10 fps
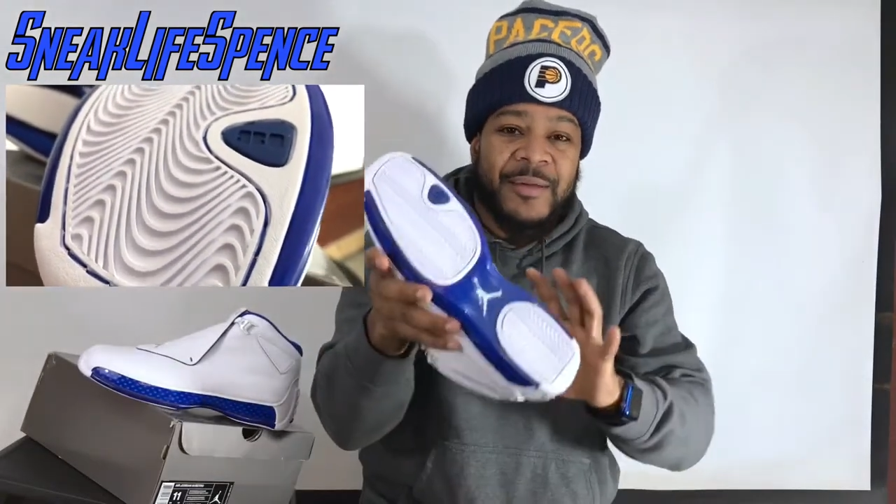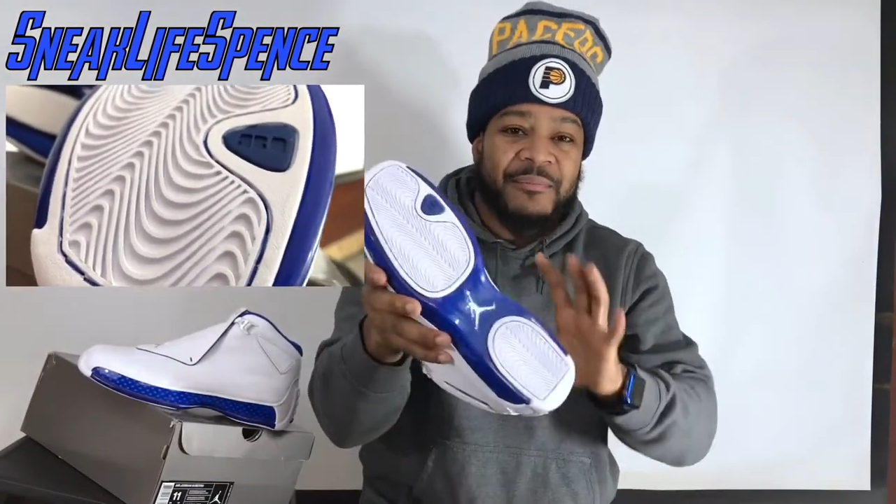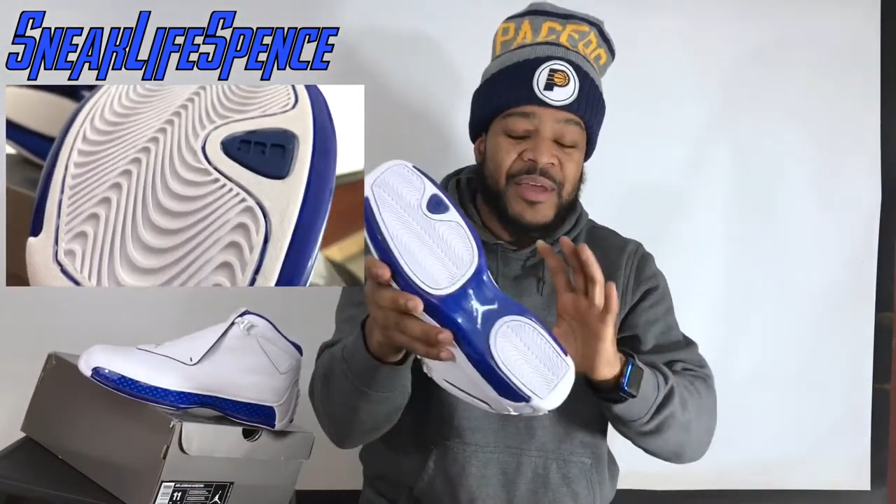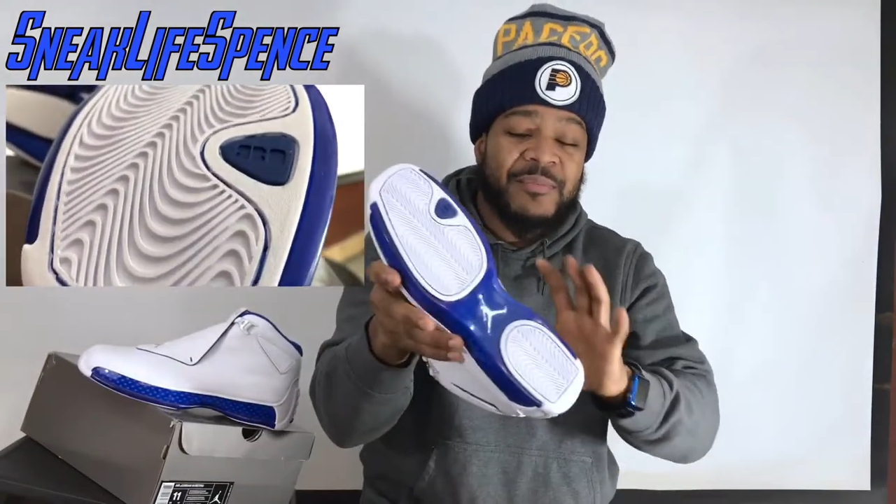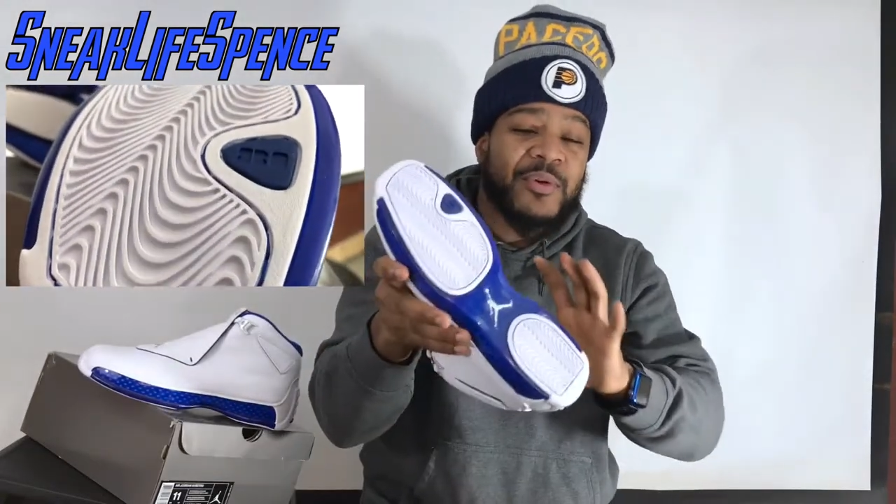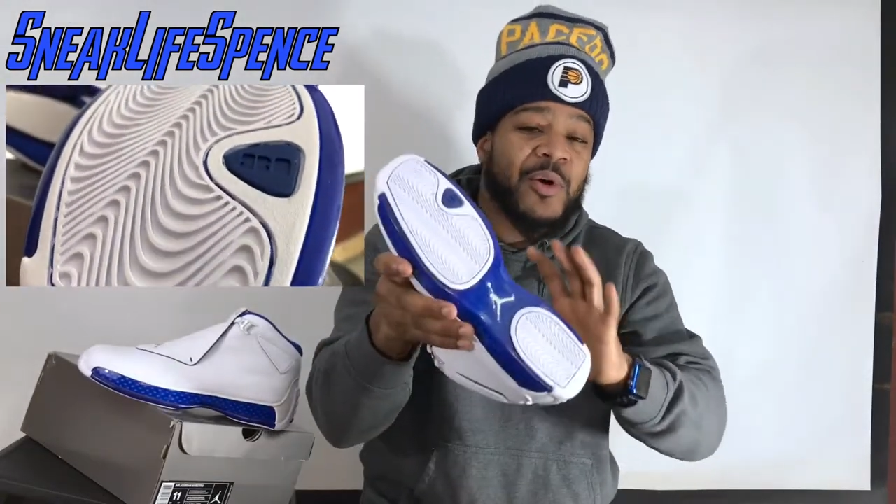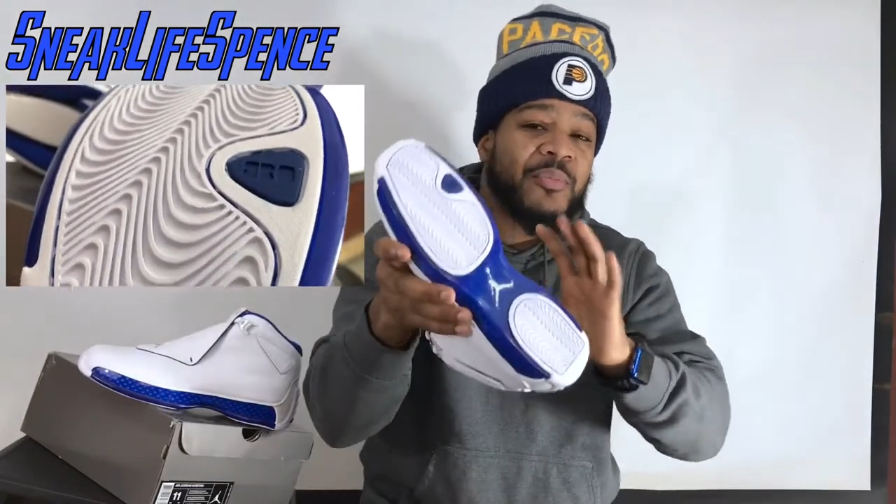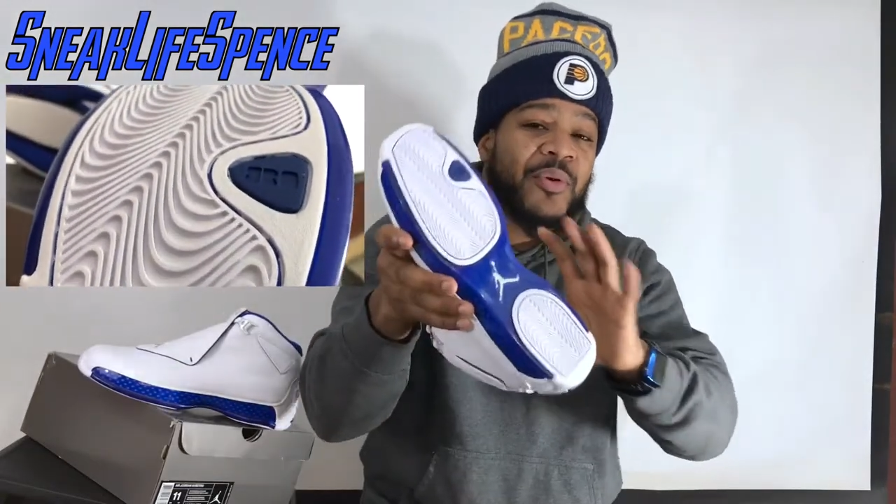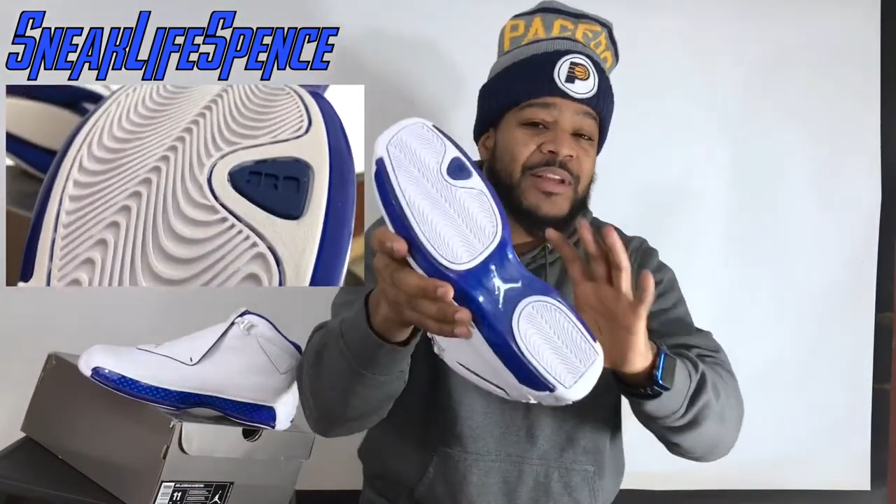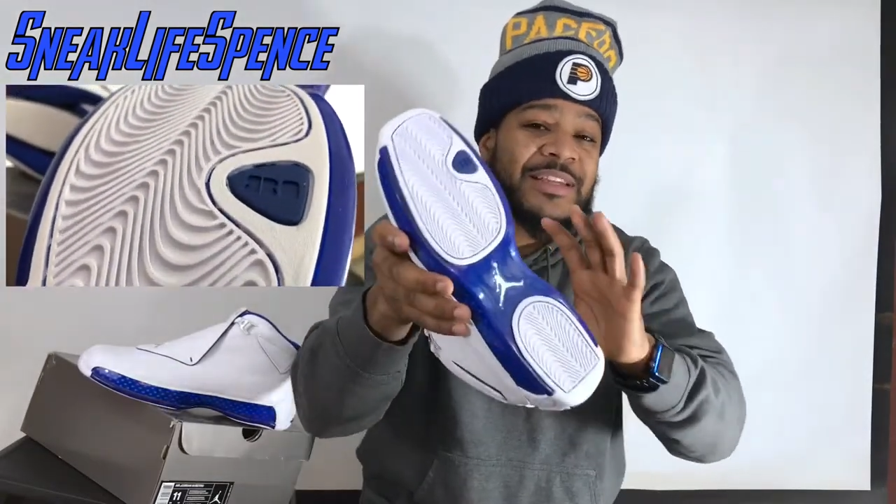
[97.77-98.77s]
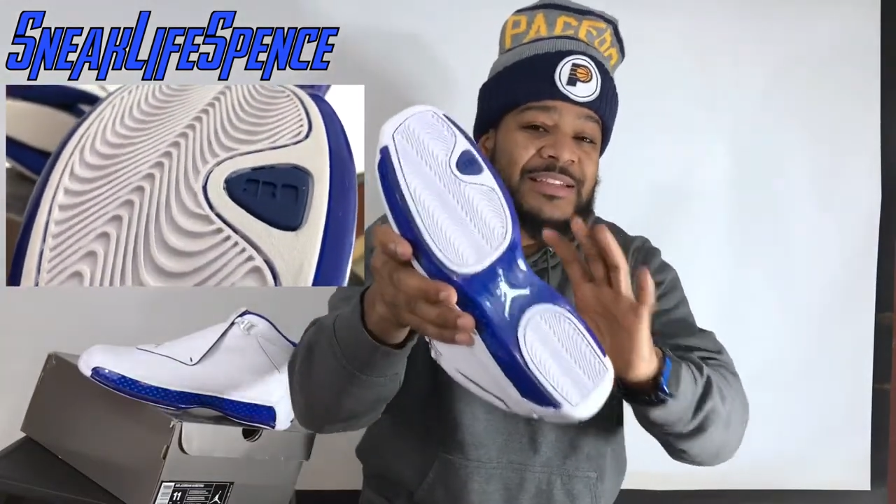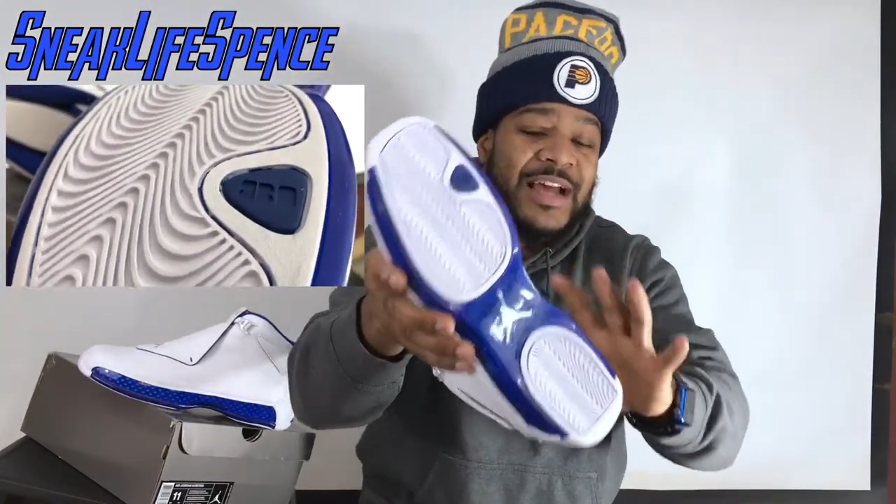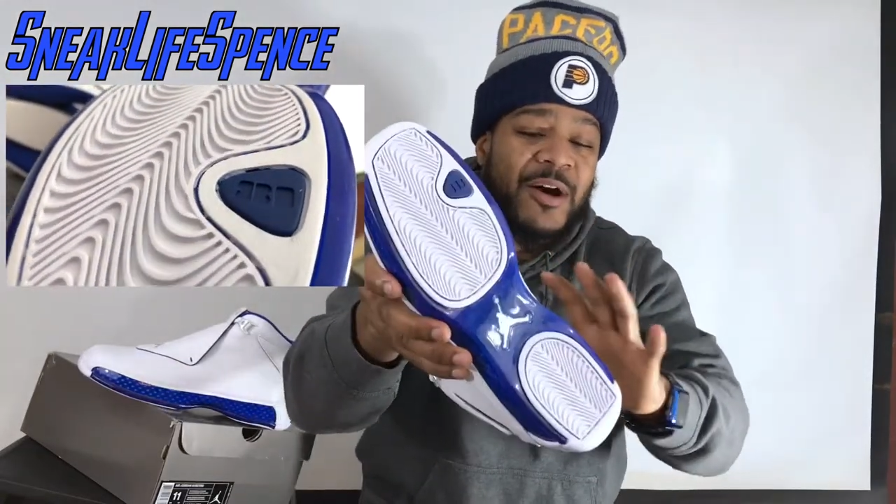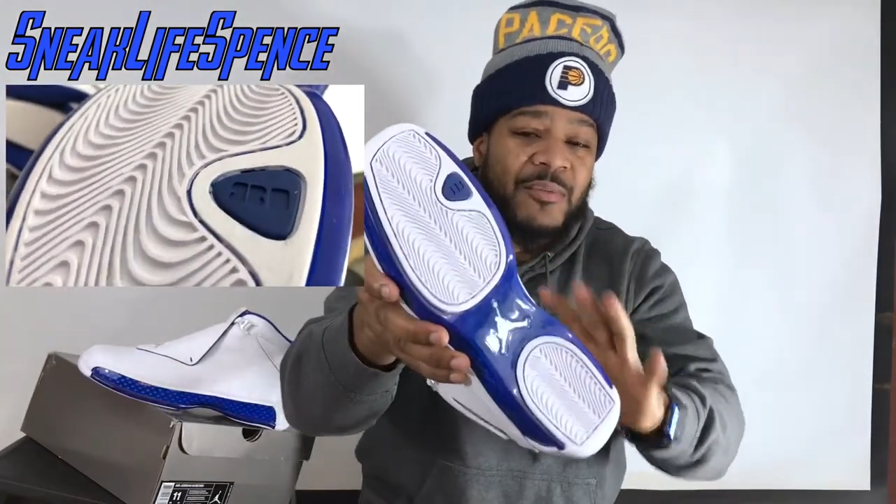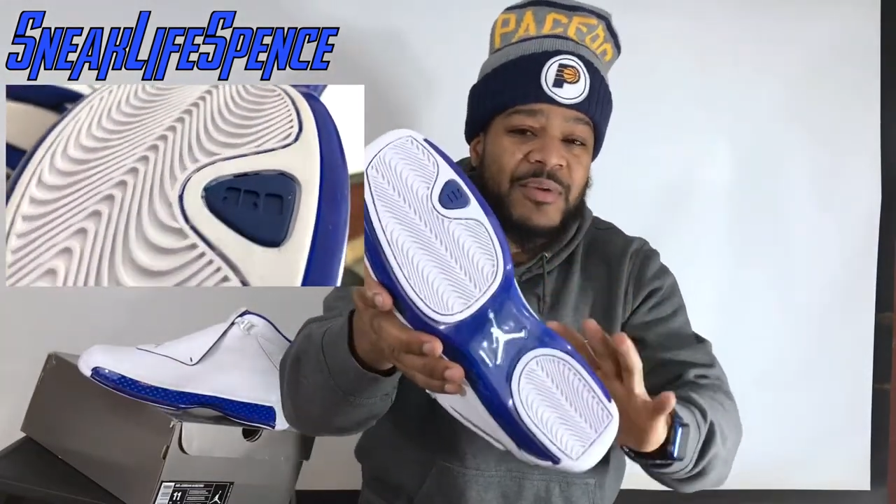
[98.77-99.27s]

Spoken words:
people don't point this out